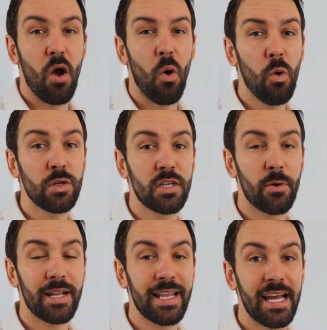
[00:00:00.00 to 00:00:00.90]

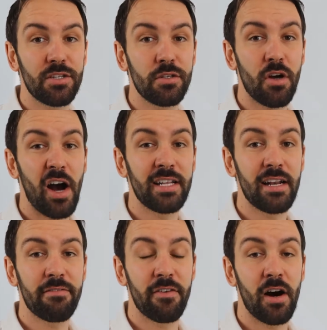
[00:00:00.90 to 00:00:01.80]
Also, it allows you to
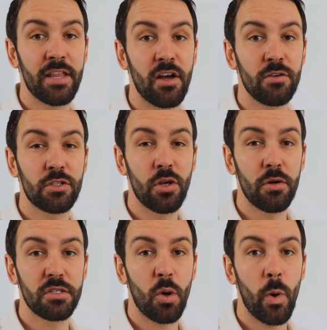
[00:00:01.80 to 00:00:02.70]
identify those
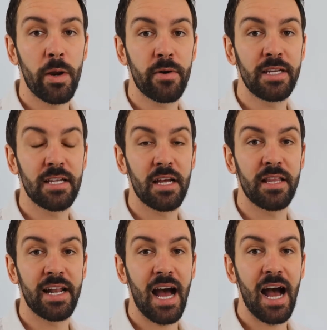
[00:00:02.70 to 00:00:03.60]
search queries
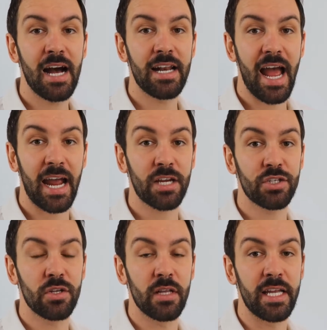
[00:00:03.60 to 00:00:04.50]
that aren't
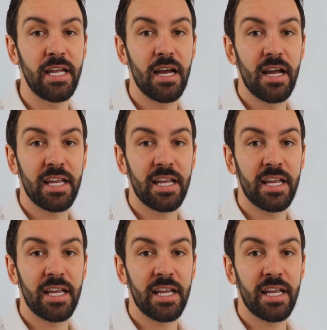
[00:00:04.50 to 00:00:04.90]
actually